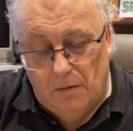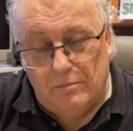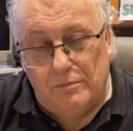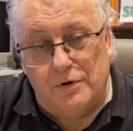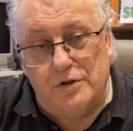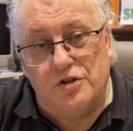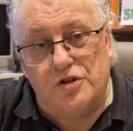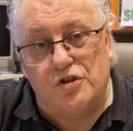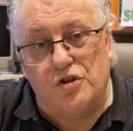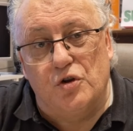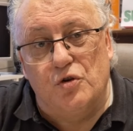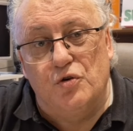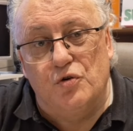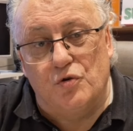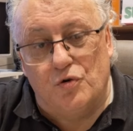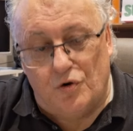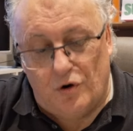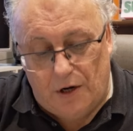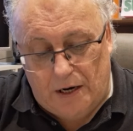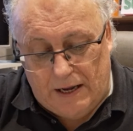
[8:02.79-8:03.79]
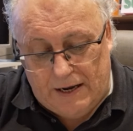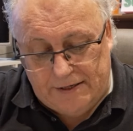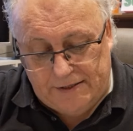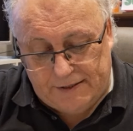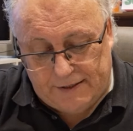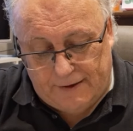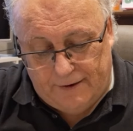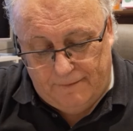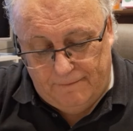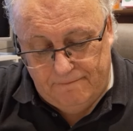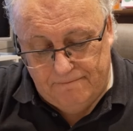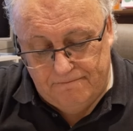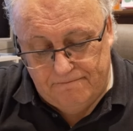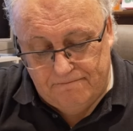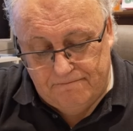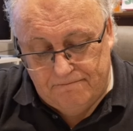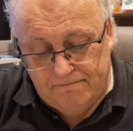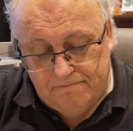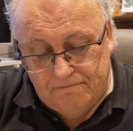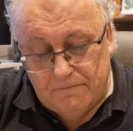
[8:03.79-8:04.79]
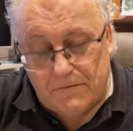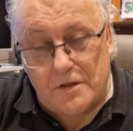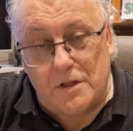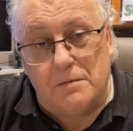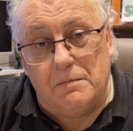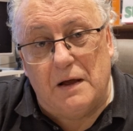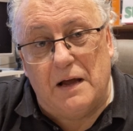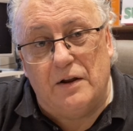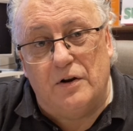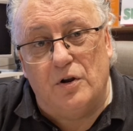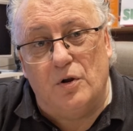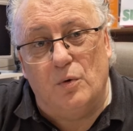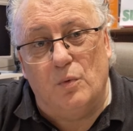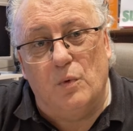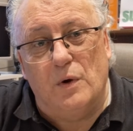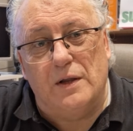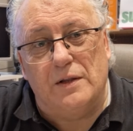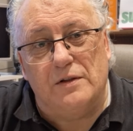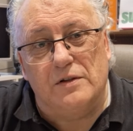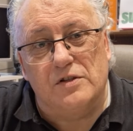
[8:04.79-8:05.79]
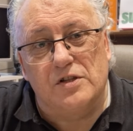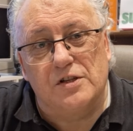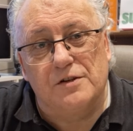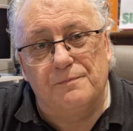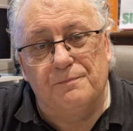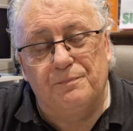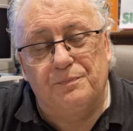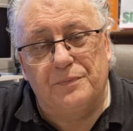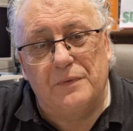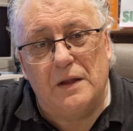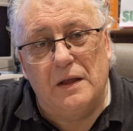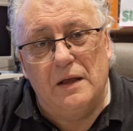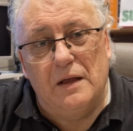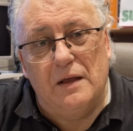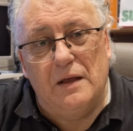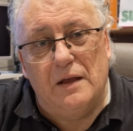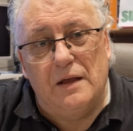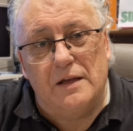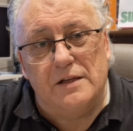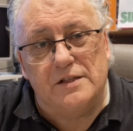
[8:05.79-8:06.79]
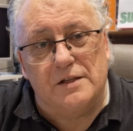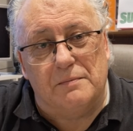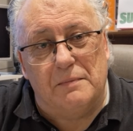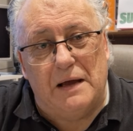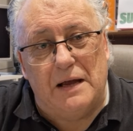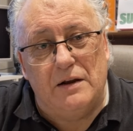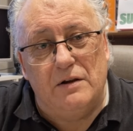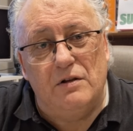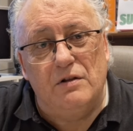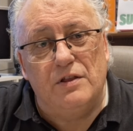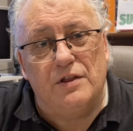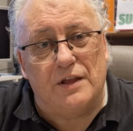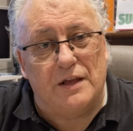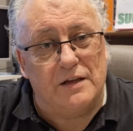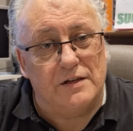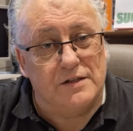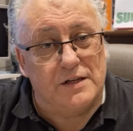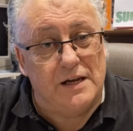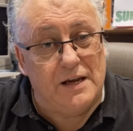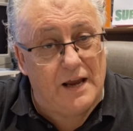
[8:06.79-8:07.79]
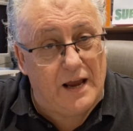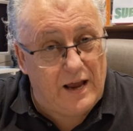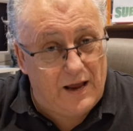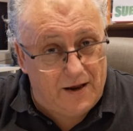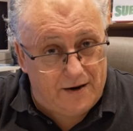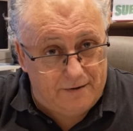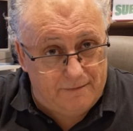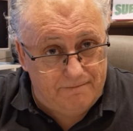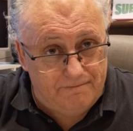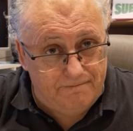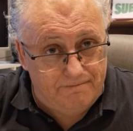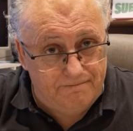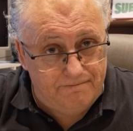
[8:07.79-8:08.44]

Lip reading: But sooner or later, the man who wins is the man who thinks he can.